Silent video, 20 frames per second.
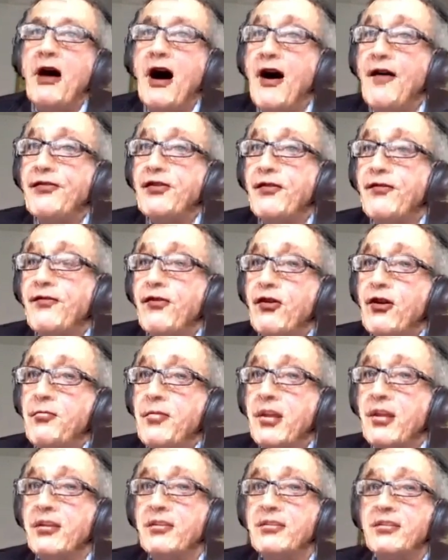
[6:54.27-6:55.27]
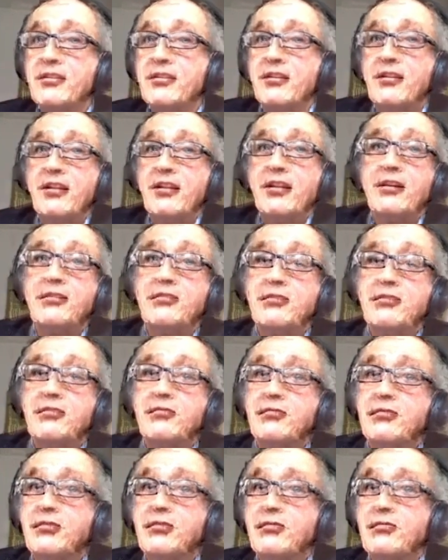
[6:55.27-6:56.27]
After forming, it's clear
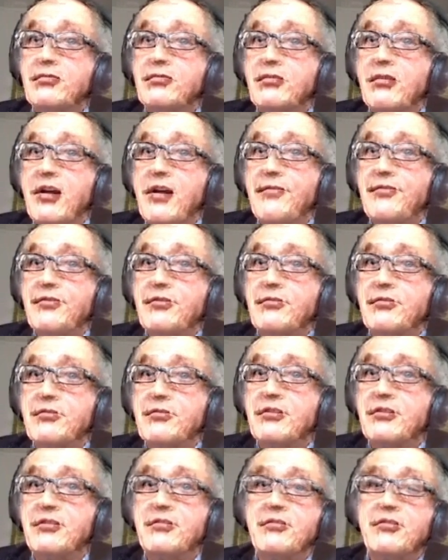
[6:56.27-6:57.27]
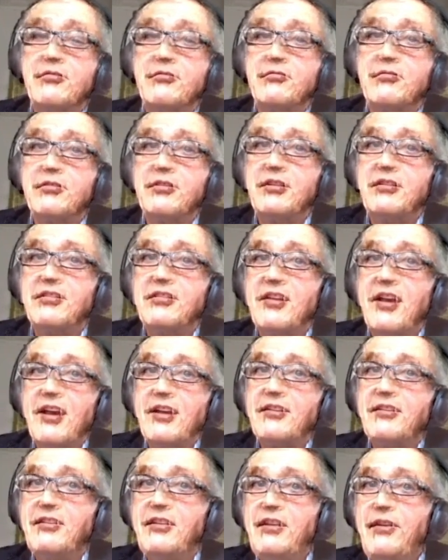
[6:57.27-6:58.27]
you have to
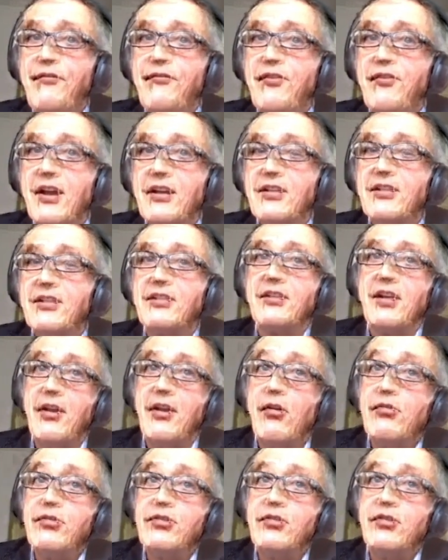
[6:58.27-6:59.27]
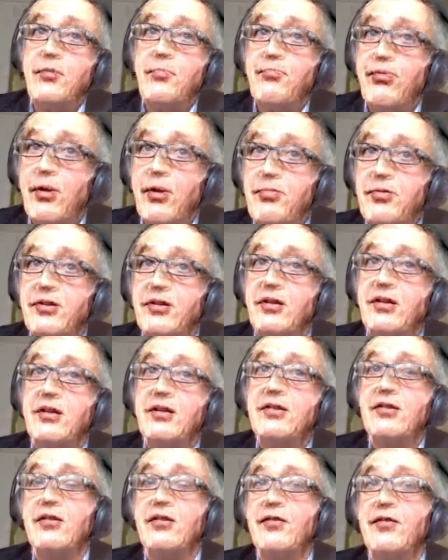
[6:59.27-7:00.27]
detect defects and also the
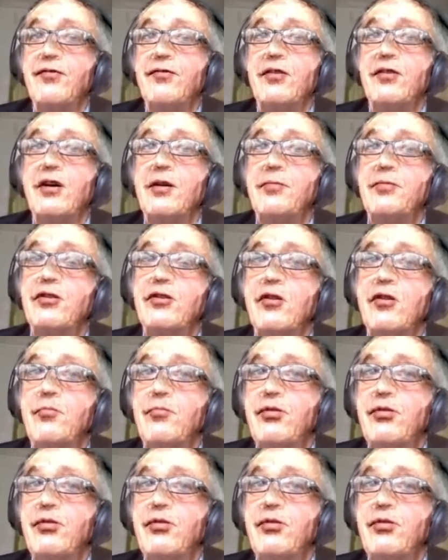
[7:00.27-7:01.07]
properties of the